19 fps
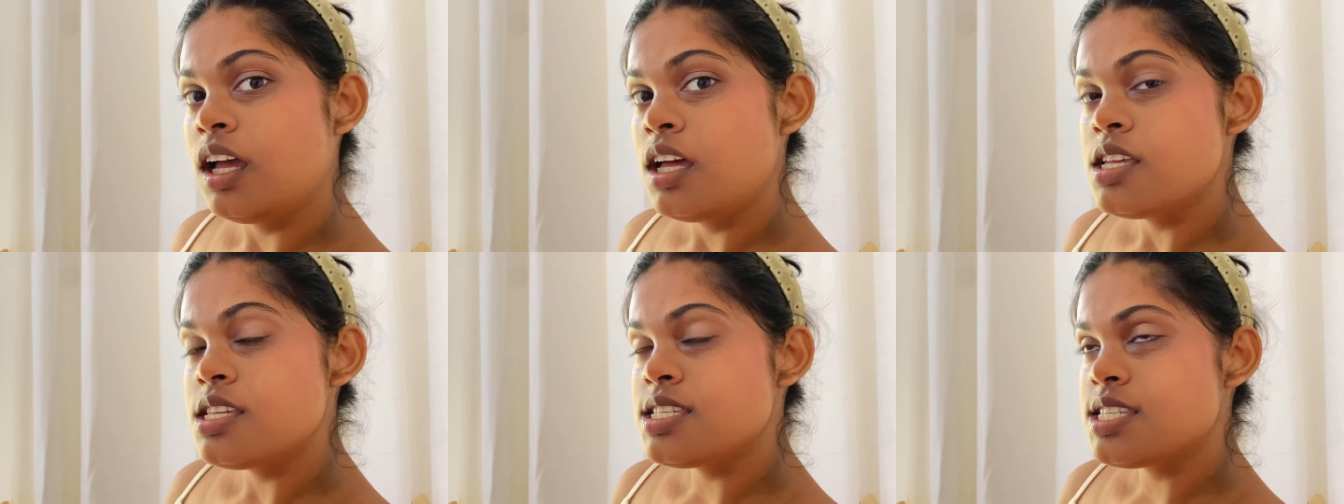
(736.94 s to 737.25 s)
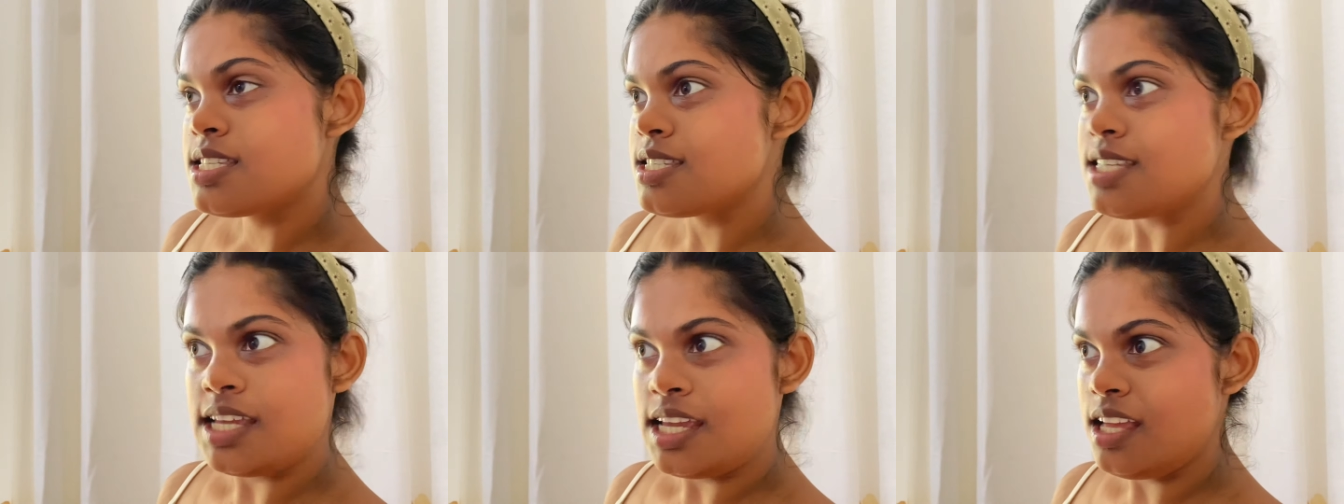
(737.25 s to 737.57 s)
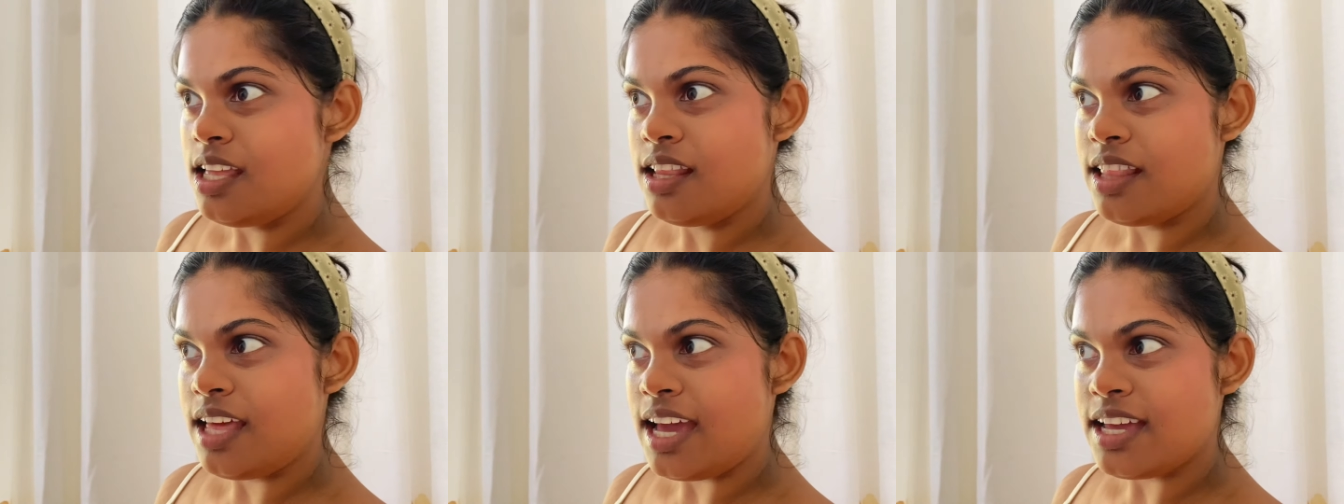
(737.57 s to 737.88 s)

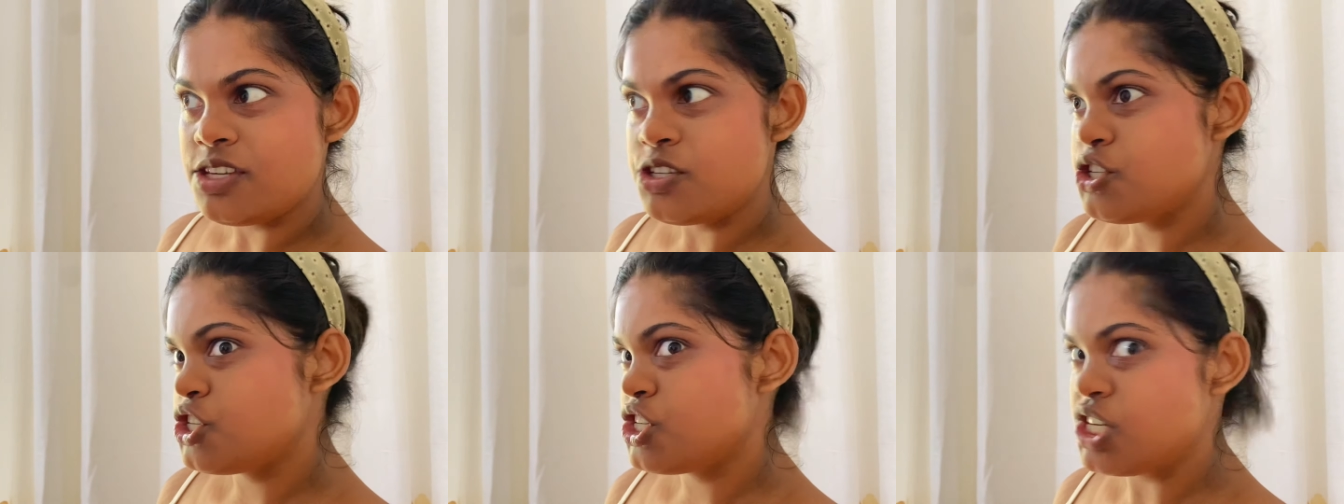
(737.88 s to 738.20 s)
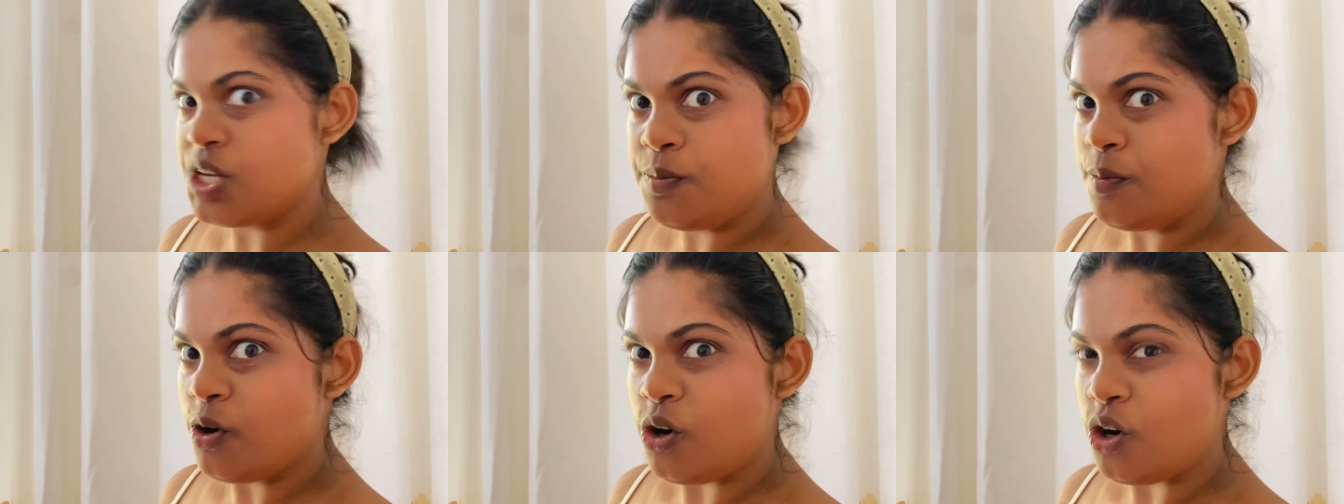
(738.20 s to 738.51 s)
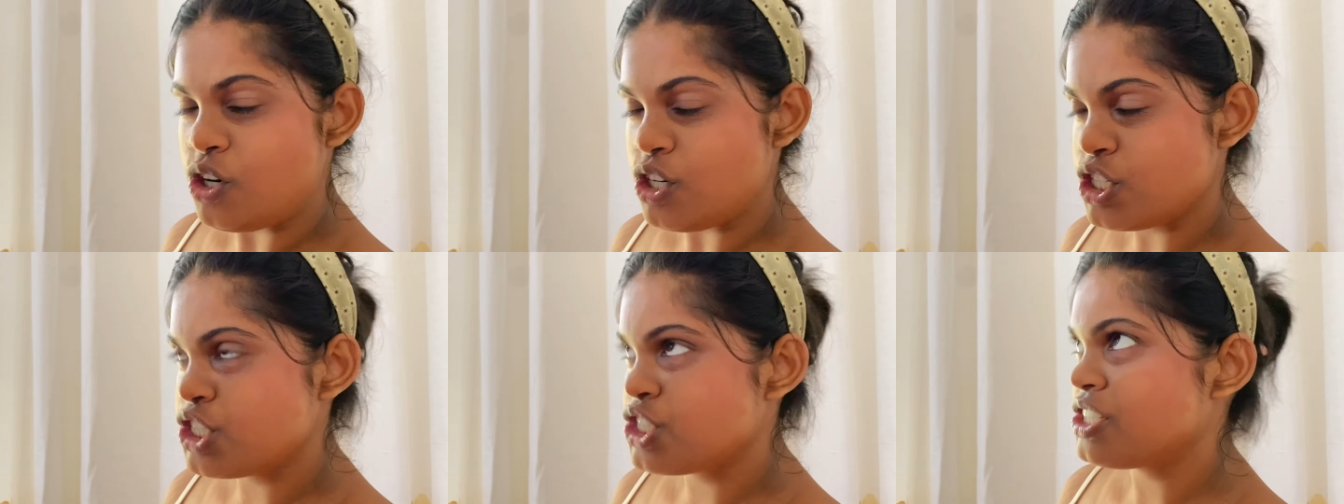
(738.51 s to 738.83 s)
See that
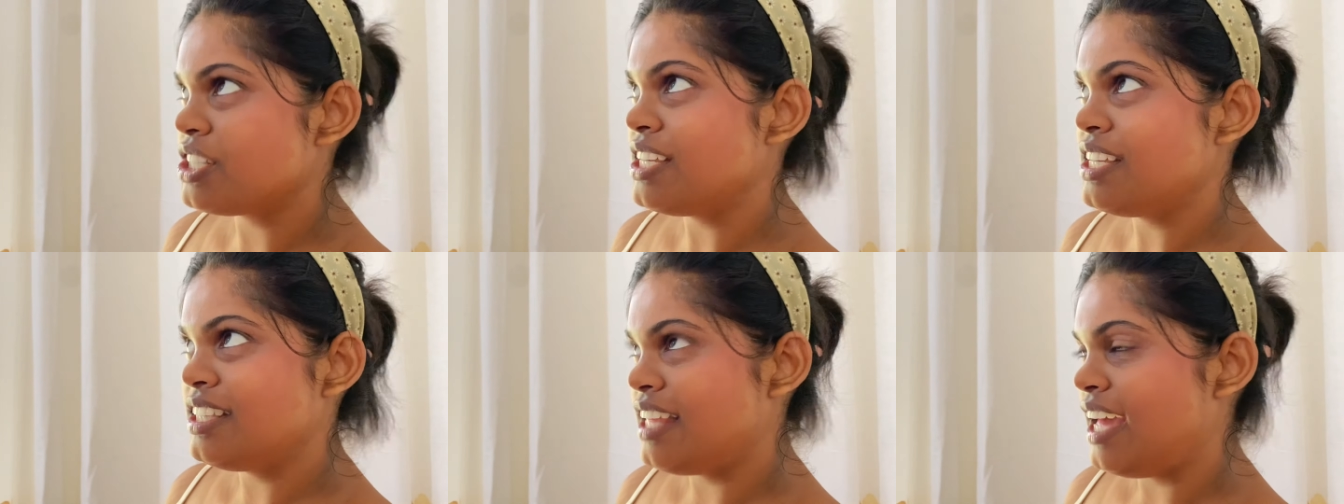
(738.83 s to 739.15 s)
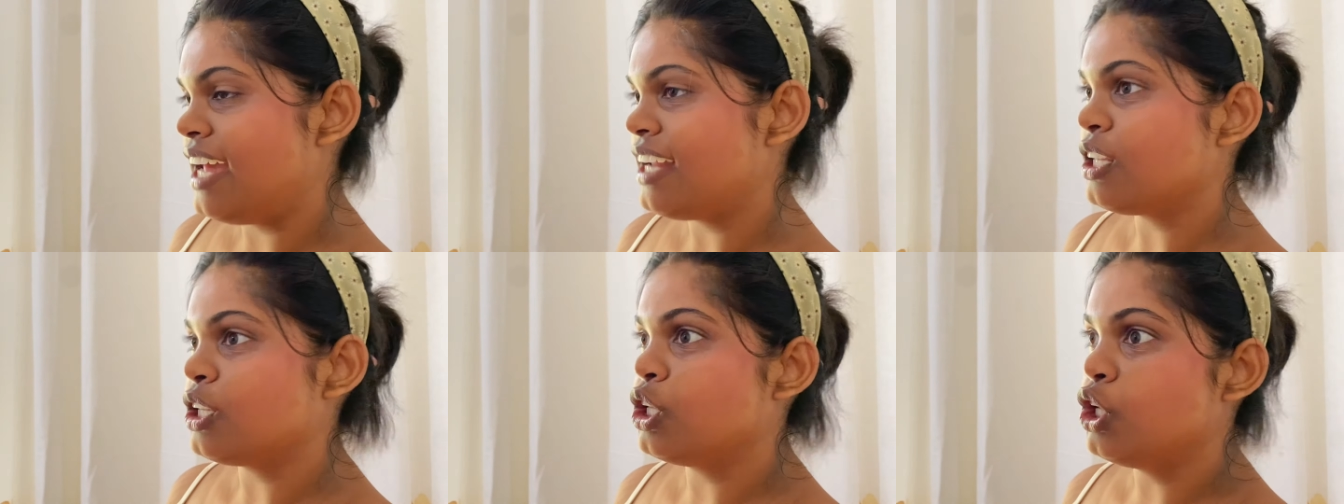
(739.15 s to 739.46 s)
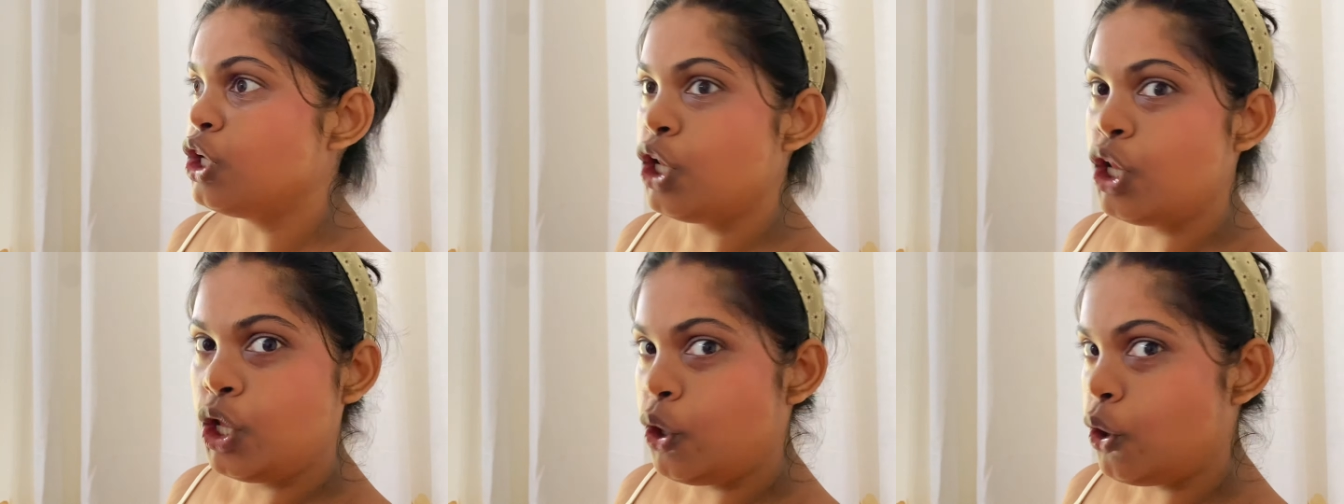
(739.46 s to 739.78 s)
shimmer, see that
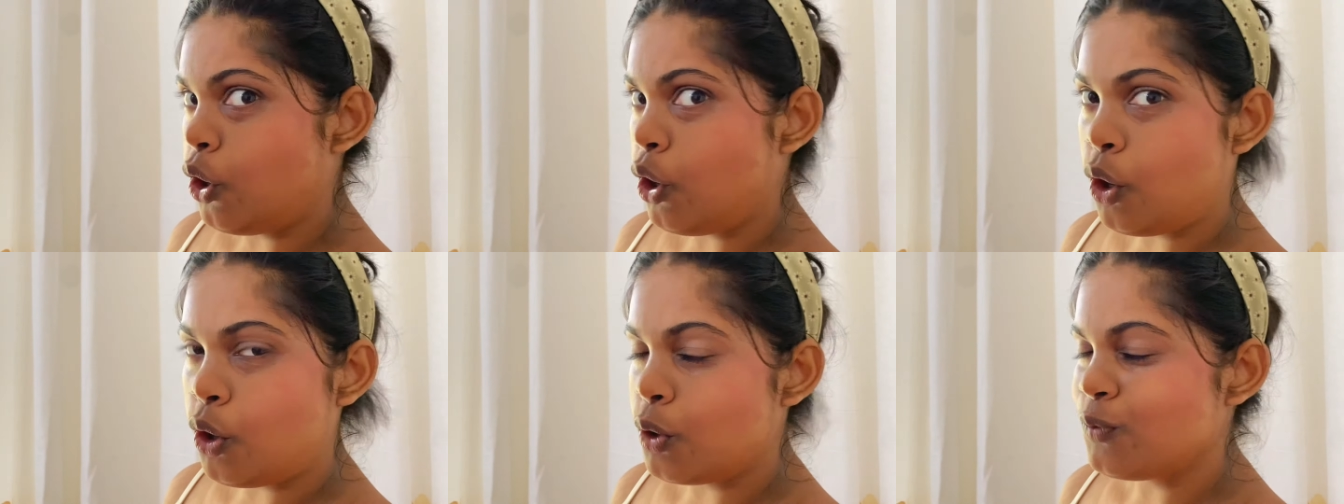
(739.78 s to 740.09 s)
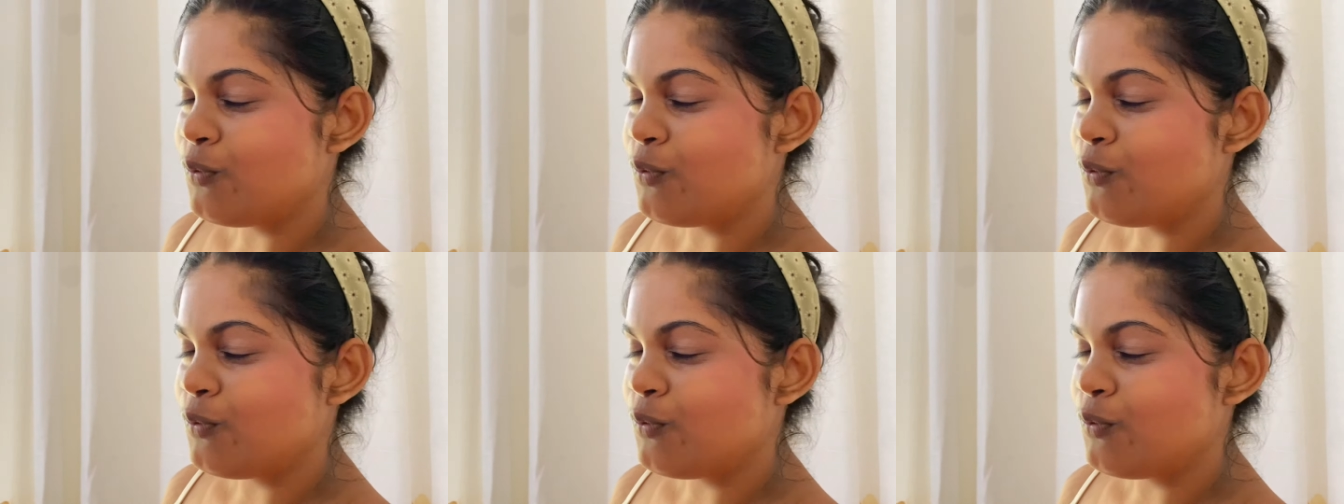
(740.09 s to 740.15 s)
glow,